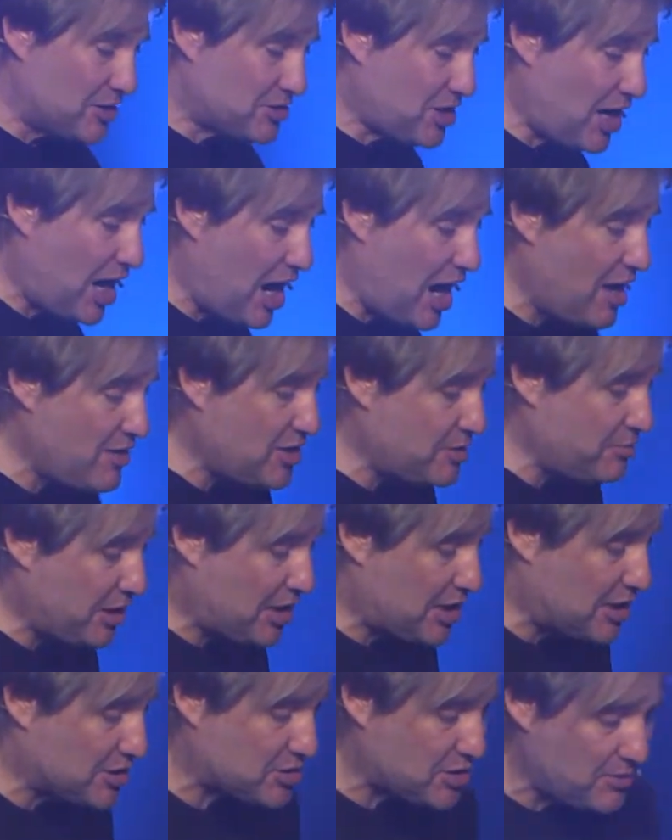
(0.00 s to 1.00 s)
tithing
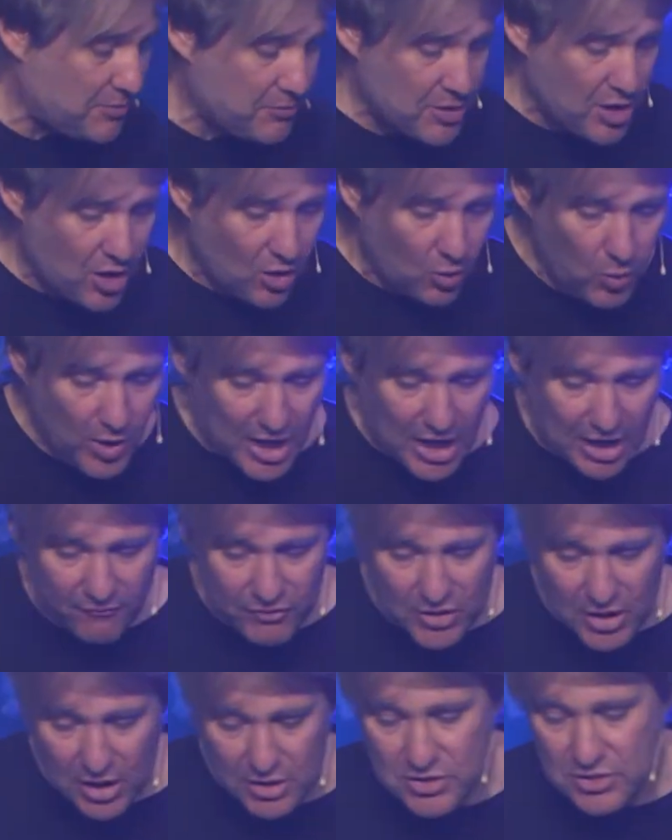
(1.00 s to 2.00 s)
because what I've
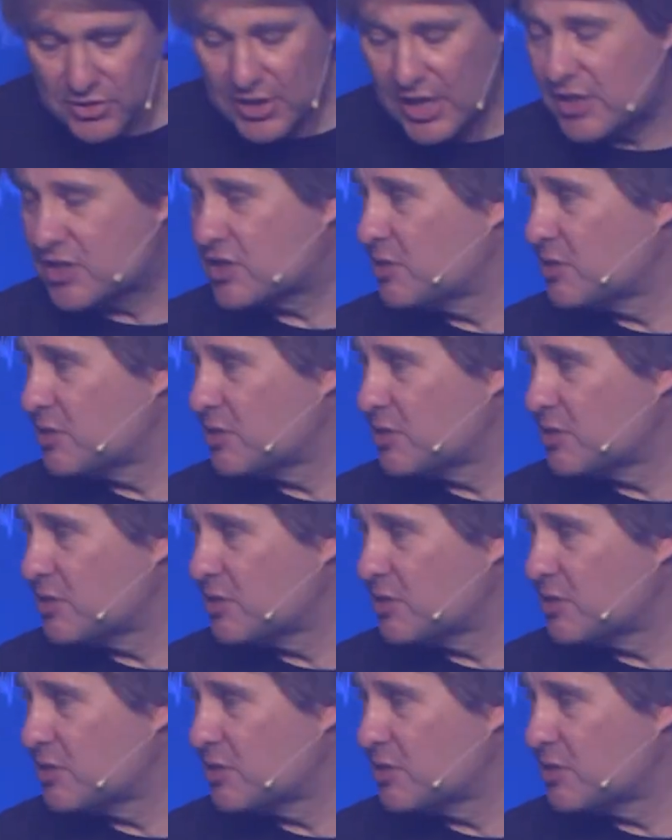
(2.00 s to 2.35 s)
done, thanks so